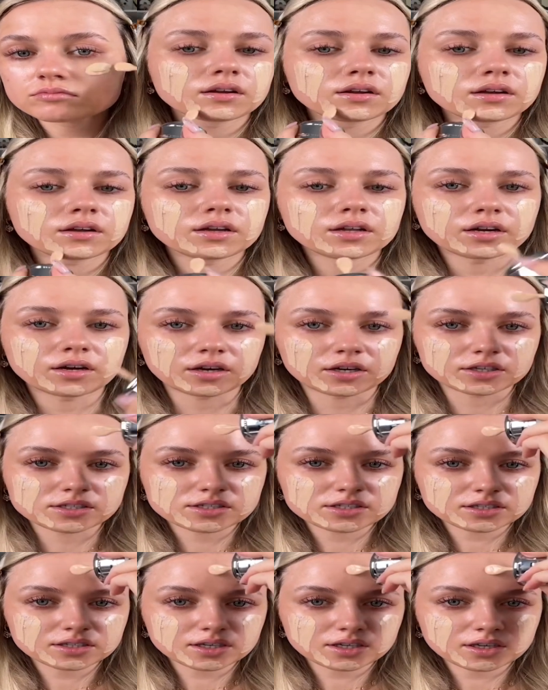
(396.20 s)
It
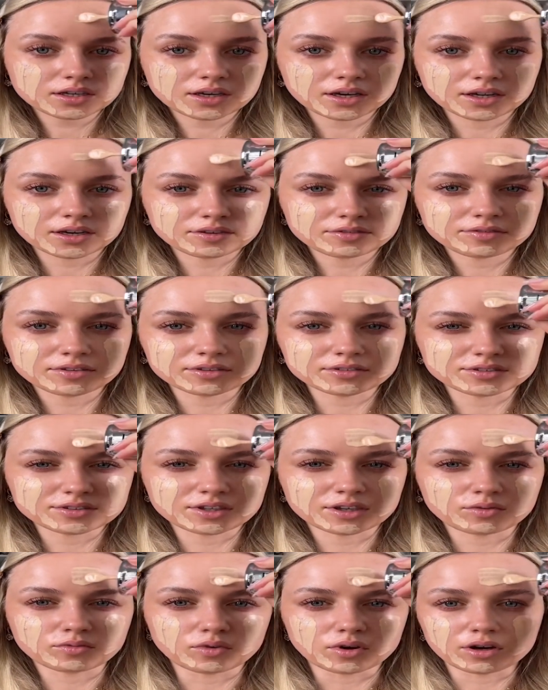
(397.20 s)
honestly kind of feels
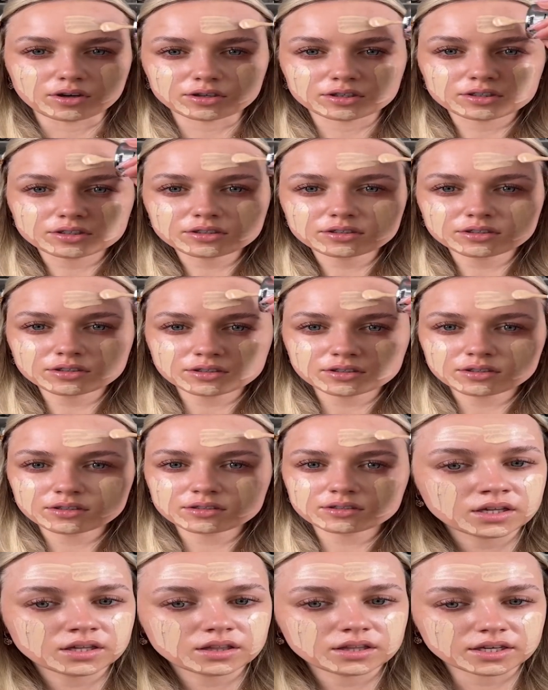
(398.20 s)
like water.
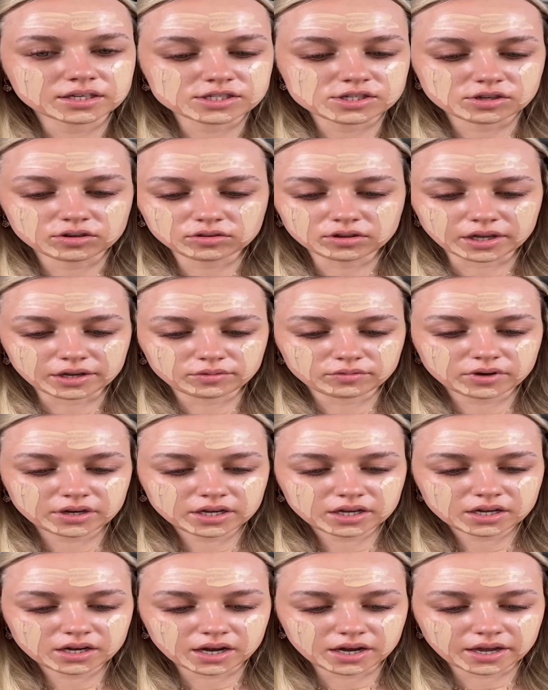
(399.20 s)
Like so
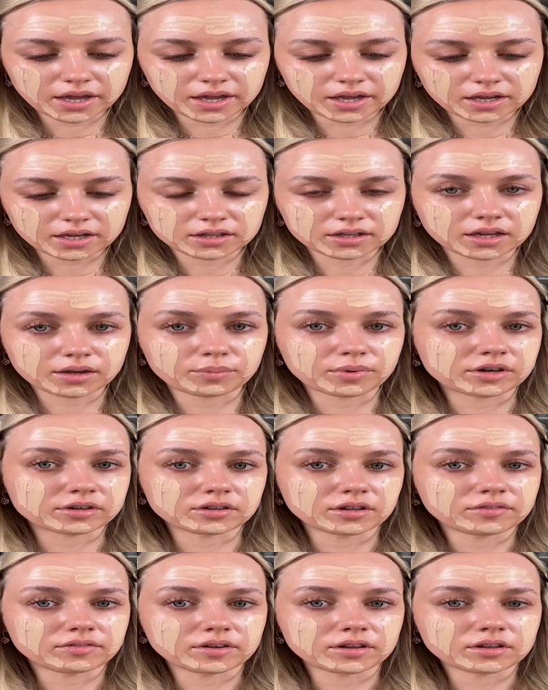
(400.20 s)
lightweight, I could like barely
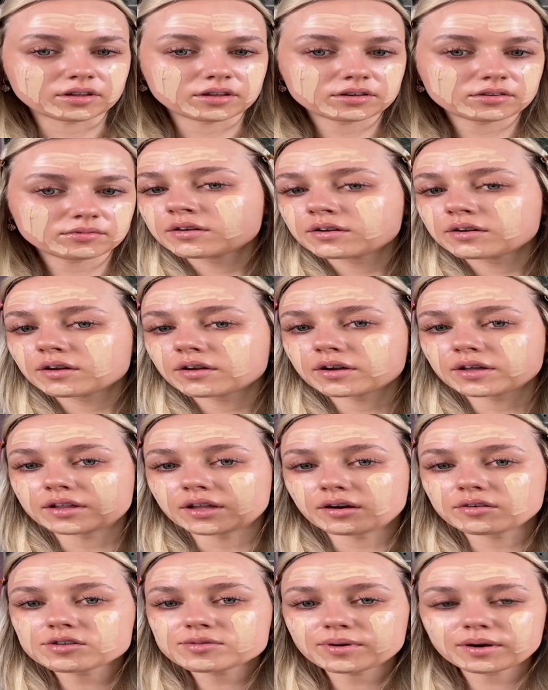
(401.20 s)
feel it. Okay, that
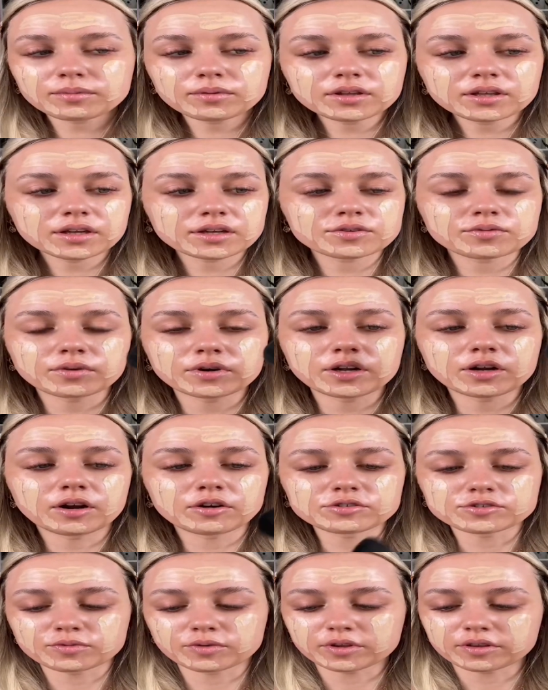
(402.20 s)
was probably like
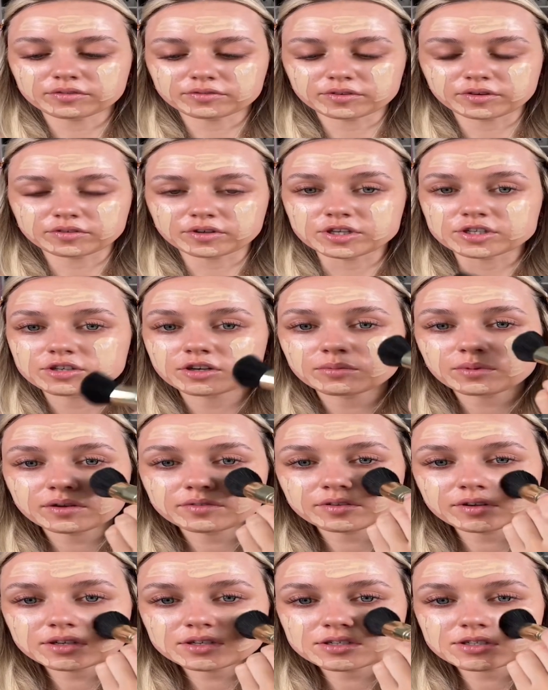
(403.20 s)
$20 worth of foundation on my
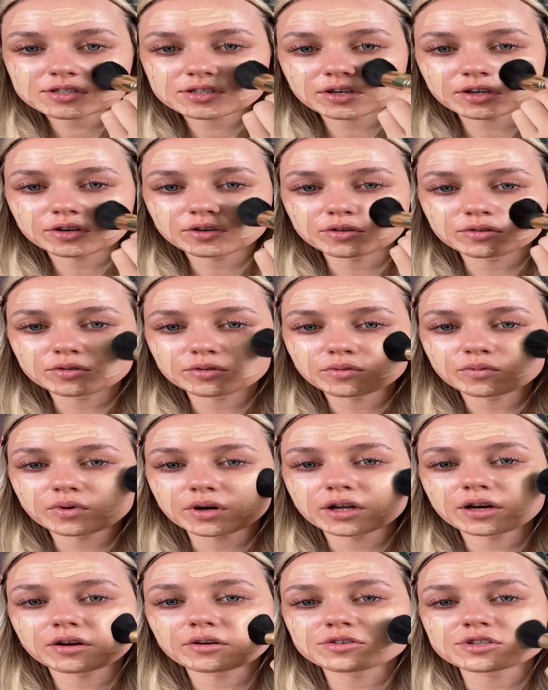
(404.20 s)
face, so we're gonna
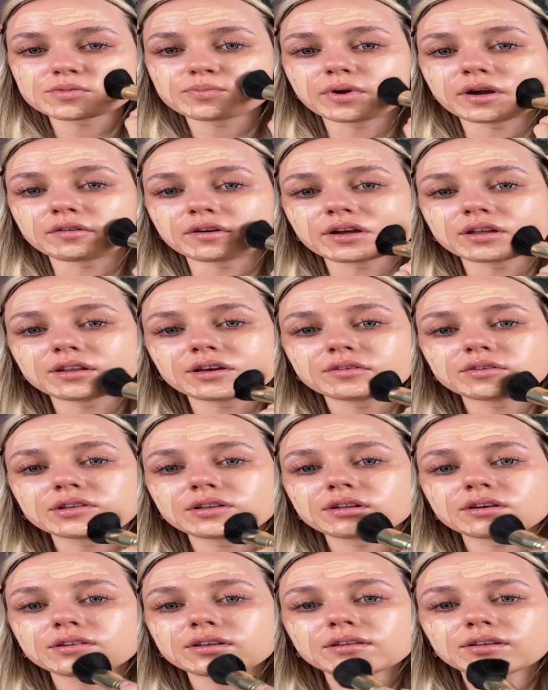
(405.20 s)
go sparingly with
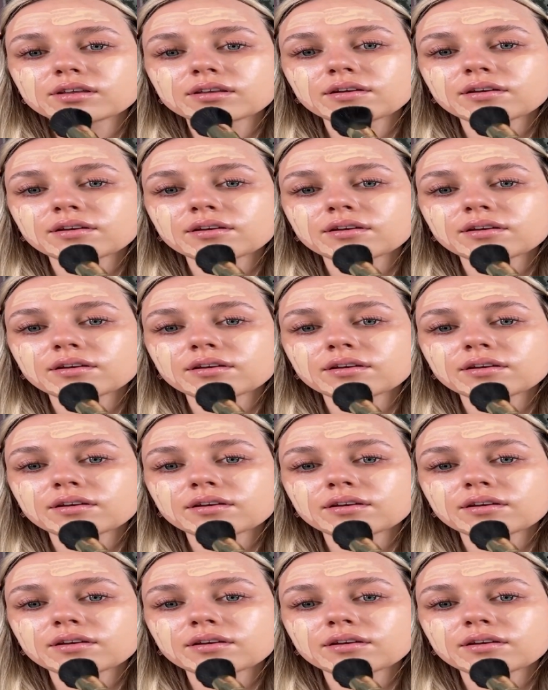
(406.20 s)
this.